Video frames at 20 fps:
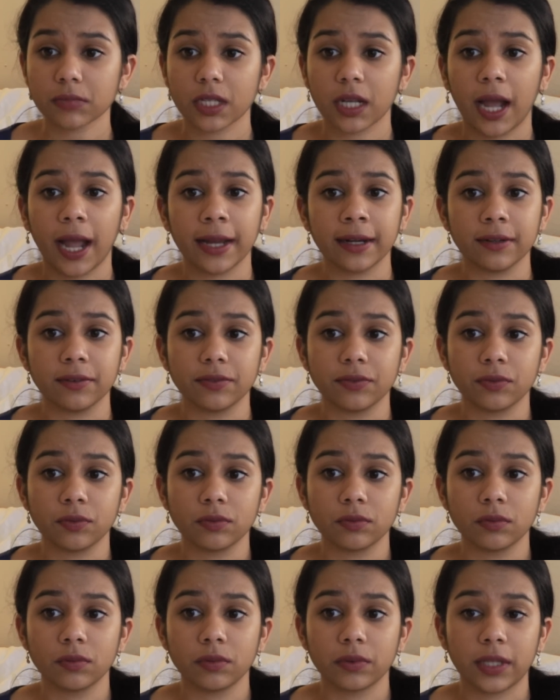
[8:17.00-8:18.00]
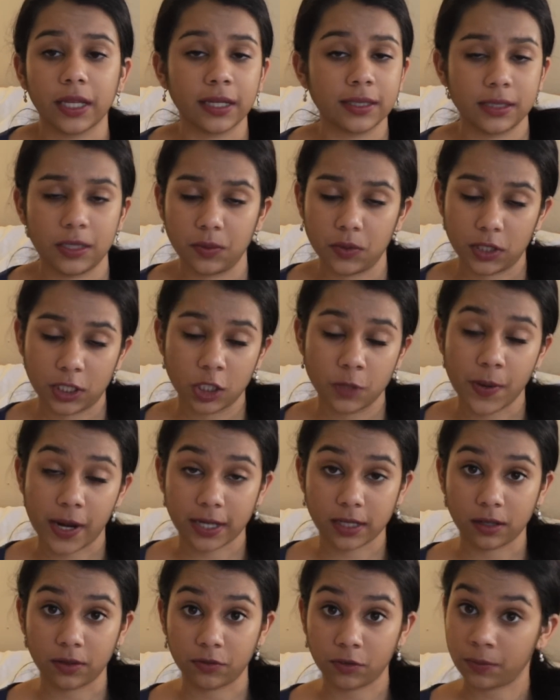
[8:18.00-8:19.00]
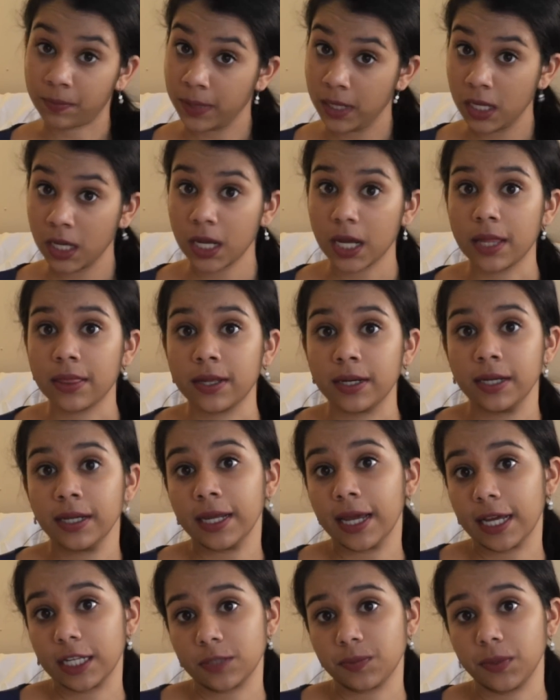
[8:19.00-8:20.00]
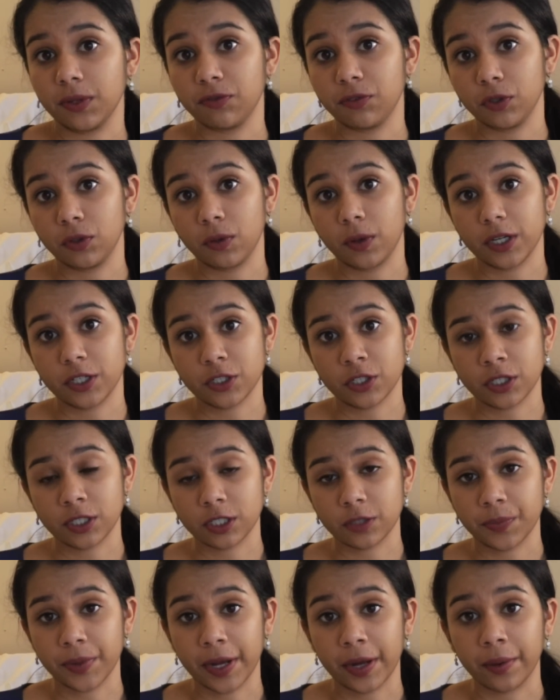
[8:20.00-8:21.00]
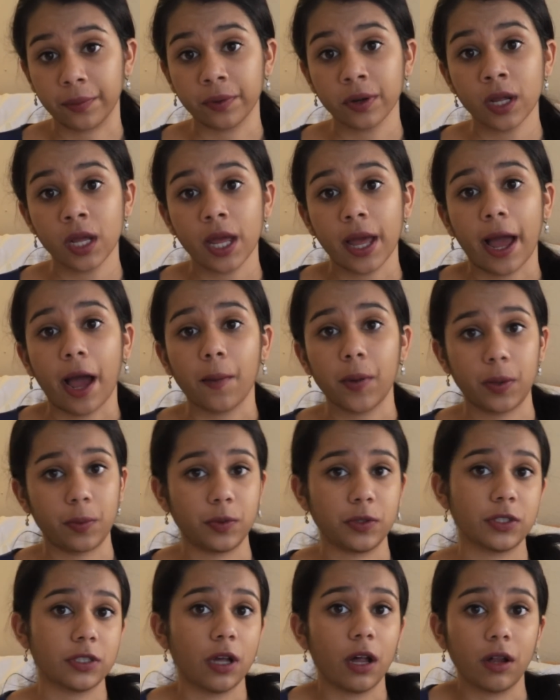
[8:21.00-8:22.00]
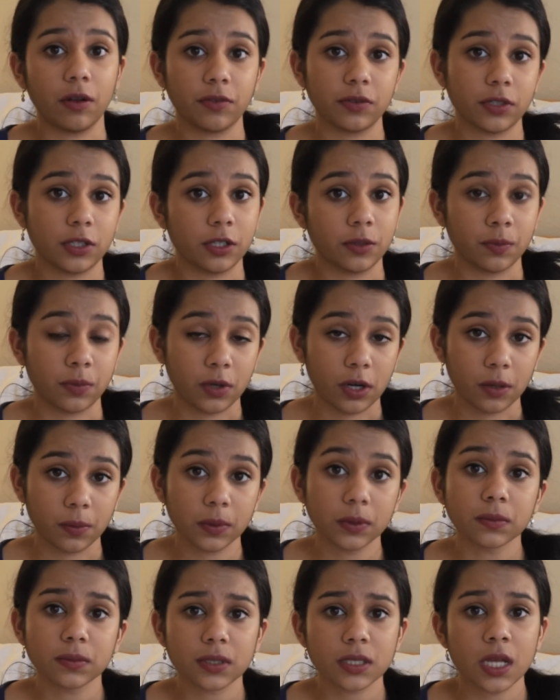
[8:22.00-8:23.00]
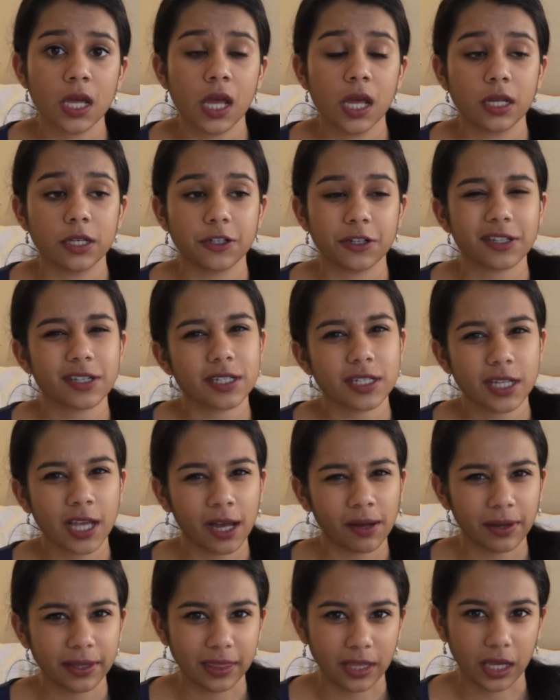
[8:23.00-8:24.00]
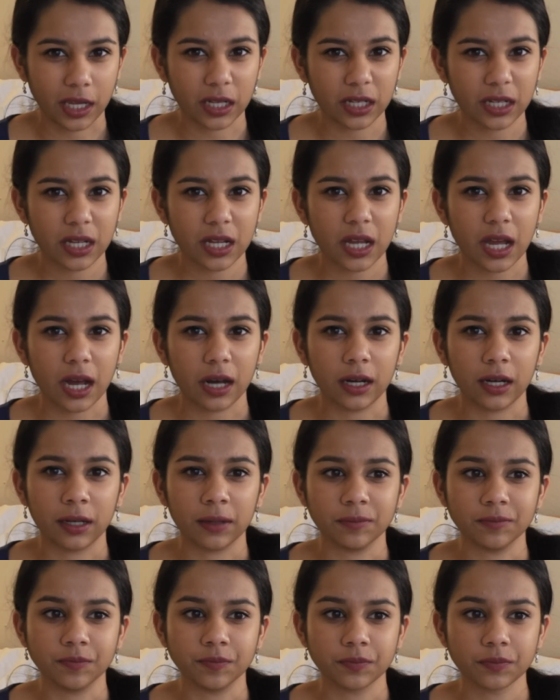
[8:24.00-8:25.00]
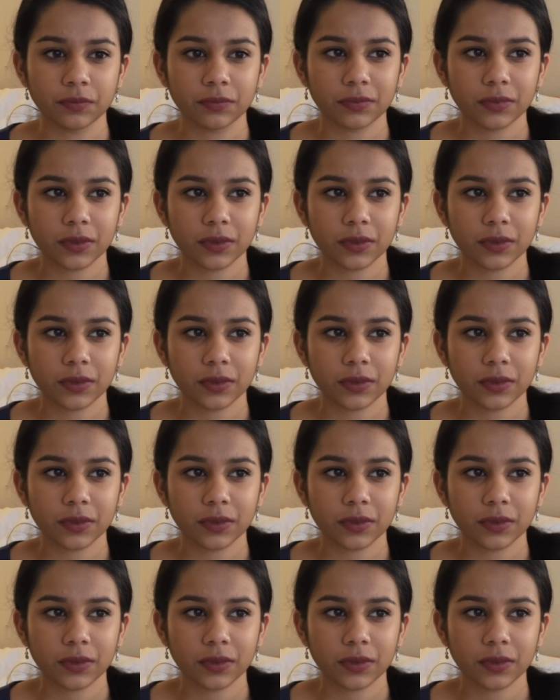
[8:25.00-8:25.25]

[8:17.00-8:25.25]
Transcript: kind of things he was expecting from me, and then he asked me a few questions about how I would solve certain problems, just to see how I think. Um,